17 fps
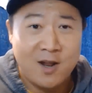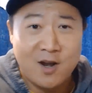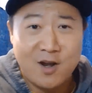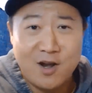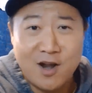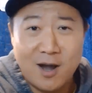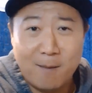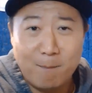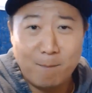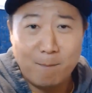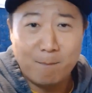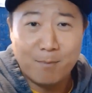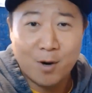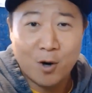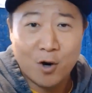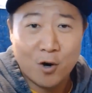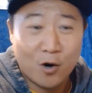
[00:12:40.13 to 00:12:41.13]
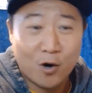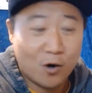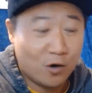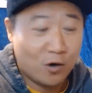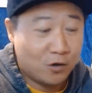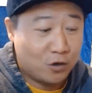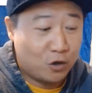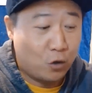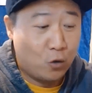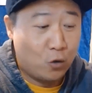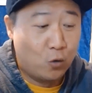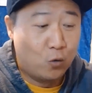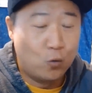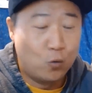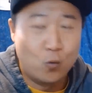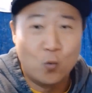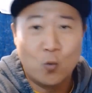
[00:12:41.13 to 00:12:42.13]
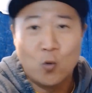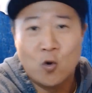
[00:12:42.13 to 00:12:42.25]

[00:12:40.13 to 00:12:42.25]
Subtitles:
Number 2.